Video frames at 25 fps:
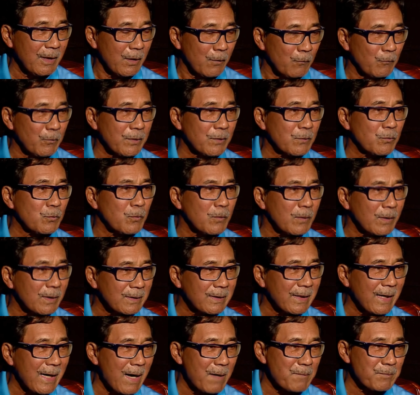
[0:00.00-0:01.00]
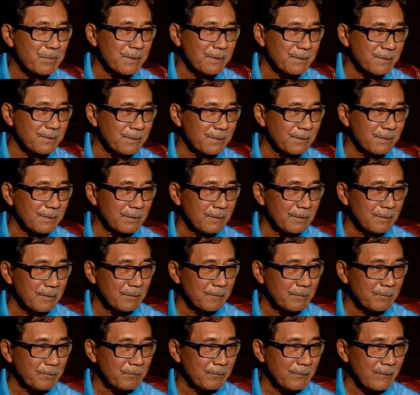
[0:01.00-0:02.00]
With what happened
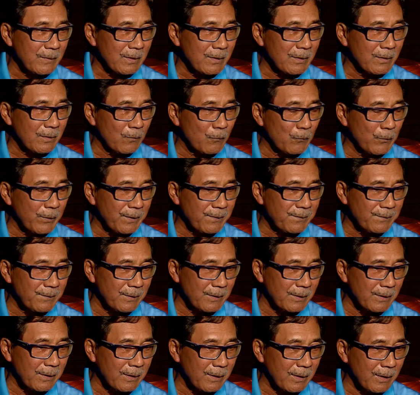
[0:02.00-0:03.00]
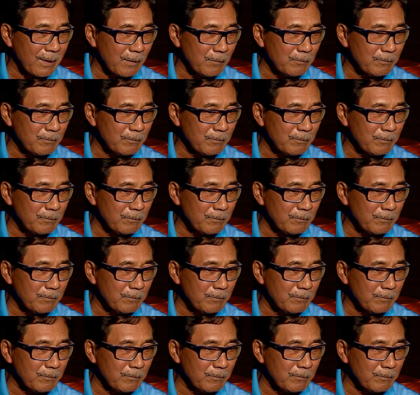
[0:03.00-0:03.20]
with the